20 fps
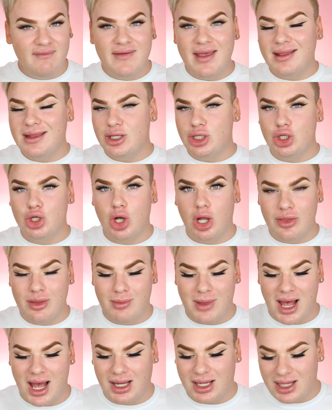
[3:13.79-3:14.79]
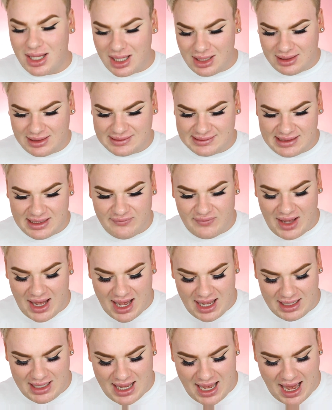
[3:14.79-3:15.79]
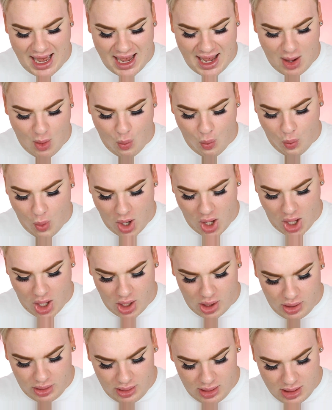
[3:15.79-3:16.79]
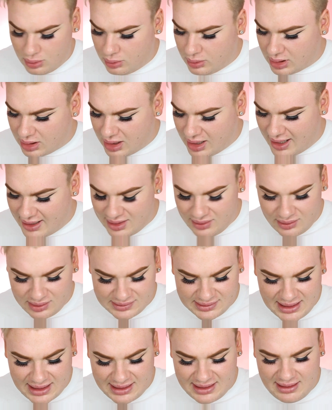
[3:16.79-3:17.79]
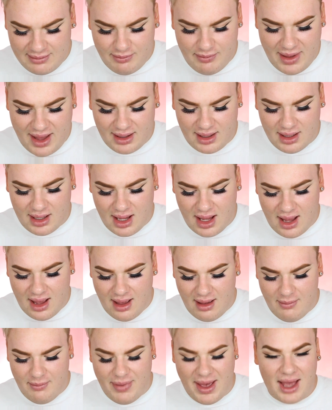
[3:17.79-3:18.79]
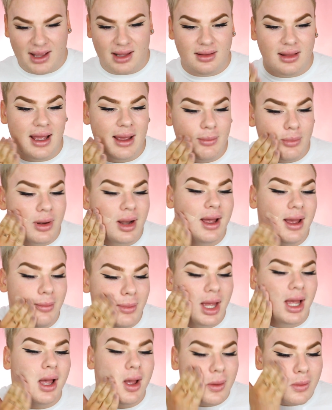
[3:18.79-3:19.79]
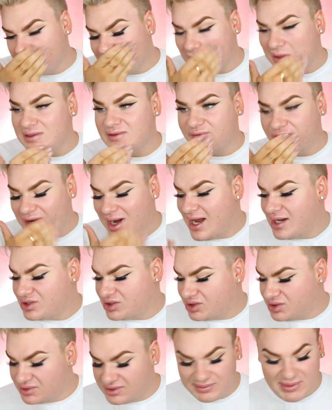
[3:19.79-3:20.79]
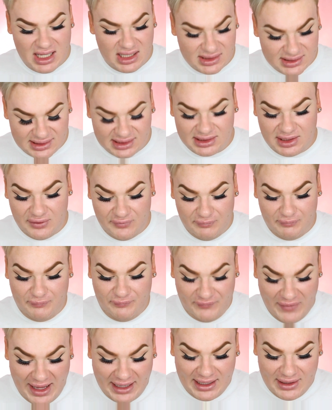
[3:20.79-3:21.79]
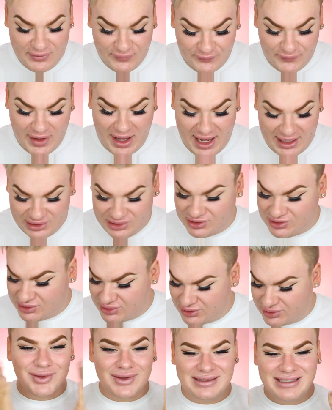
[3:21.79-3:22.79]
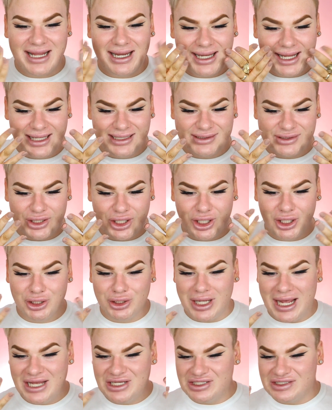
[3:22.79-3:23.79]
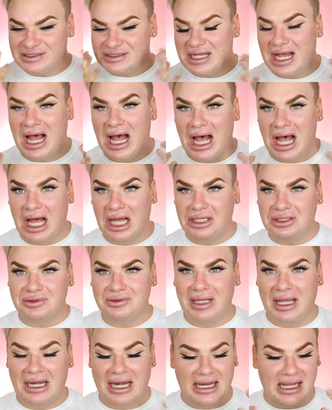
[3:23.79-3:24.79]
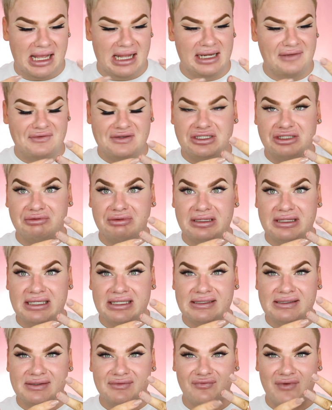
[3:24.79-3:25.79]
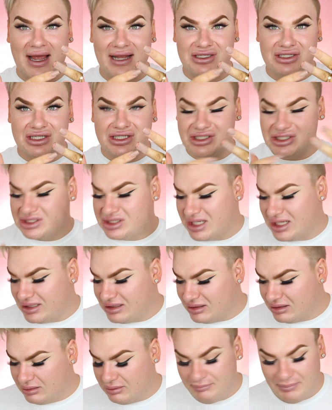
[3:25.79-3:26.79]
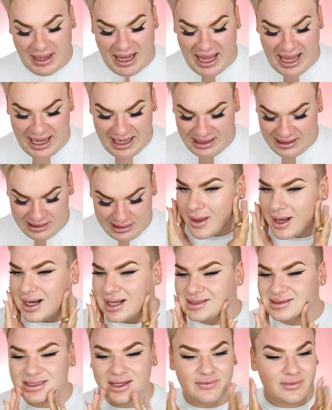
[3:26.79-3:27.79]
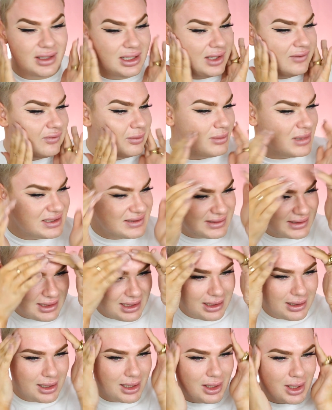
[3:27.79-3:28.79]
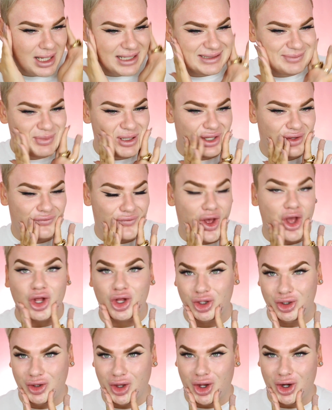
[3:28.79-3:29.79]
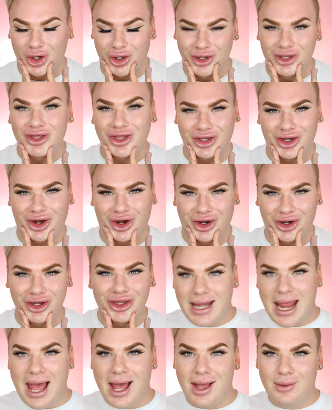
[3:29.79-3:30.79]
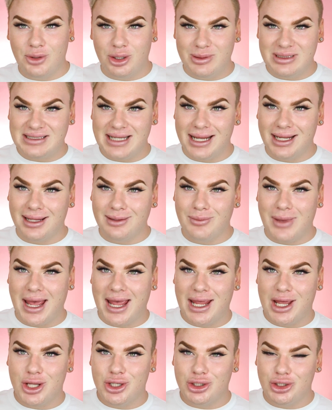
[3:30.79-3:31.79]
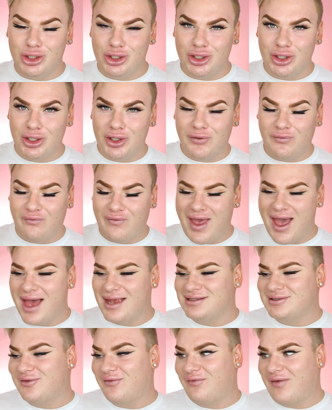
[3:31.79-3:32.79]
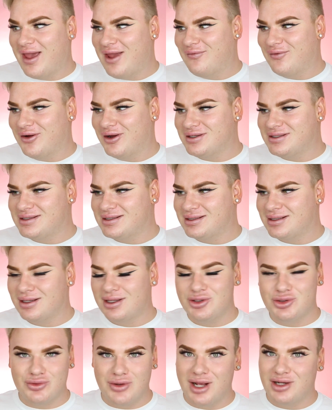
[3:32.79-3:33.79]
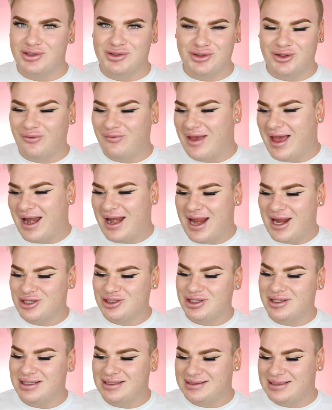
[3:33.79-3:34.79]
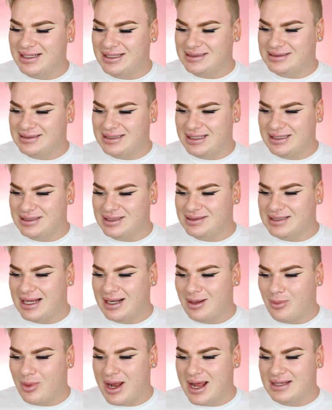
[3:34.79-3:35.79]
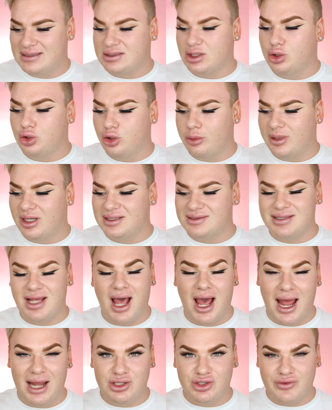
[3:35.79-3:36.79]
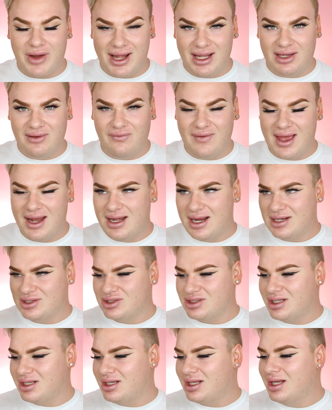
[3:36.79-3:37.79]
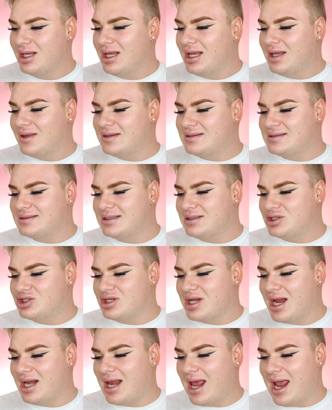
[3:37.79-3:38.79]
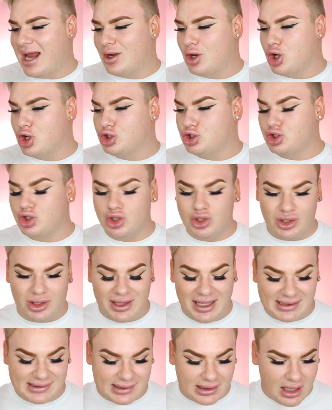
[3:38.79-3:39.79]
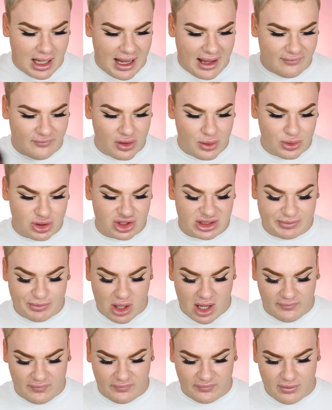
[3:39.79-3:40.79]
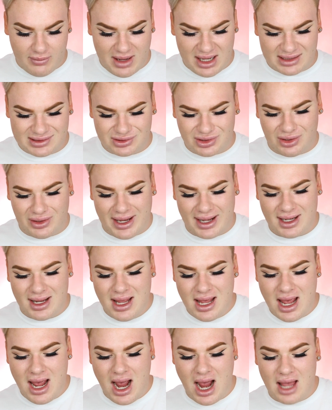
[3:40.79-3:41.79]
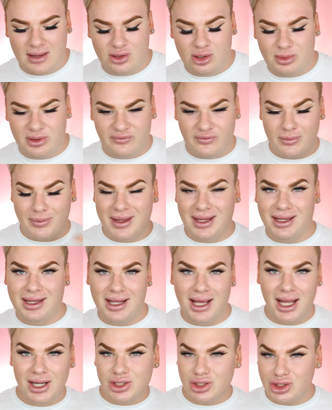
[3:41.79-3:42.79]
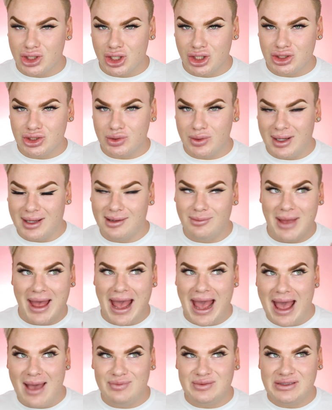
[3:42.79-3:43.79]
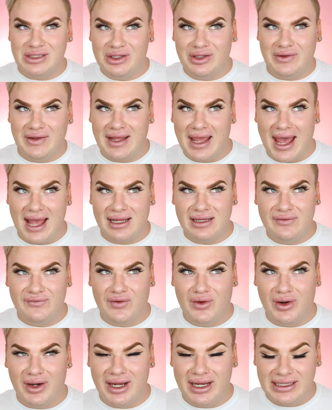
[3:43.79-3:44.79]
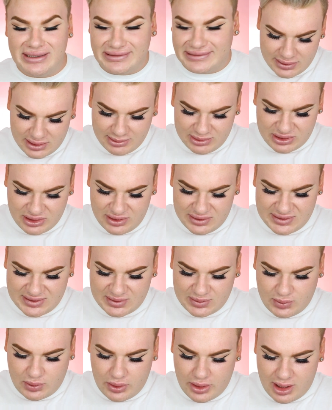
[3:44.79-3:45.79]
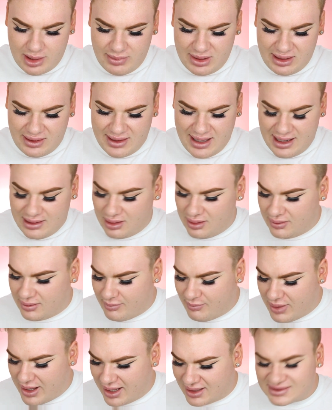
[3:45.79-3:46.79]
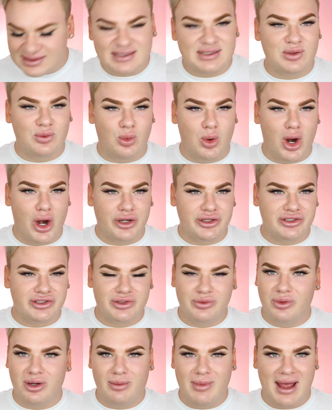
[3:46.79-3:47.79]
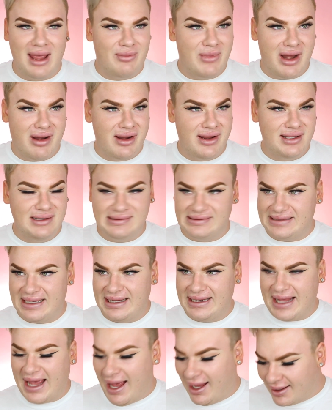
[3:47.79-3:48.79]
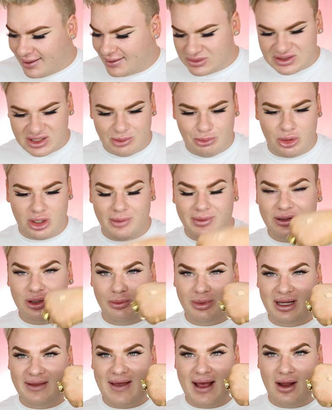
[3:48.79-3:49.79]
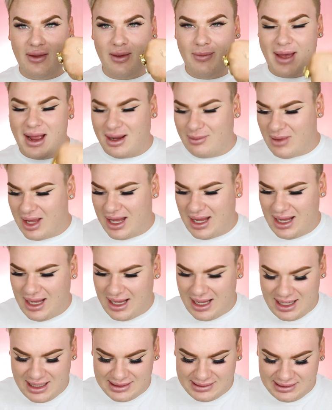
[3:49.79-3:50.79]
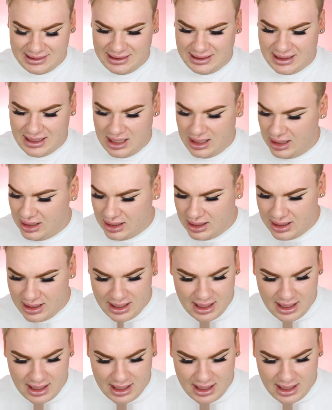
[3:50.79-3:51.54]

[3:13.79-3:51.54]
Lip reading: fairly new on the market. Let's give it a whirl. Oh, it kind of looks like the Becca Backlight Primer. Smells fresh. Smells fucking fresh. The tan hands though, I just can't, and I can't even deal with this ratchet shit. Bye. That has definitely given my skin a nice bit of glow, you know. Now I'm going to be taking my new found favorite drugstore foundation. This is the Designer Brands Luminous Hydrating Foundation. This is in the shade 802 Classic Ivory, which is perfect for me. It's got like a little bit of a pinky undertone to it, and I'm absolutely gagging for it. So I'm just going to squirt a bit of that on the back. Squirt. What am I, American? See ya. Just going to put a little bit of that on the back of my hand here.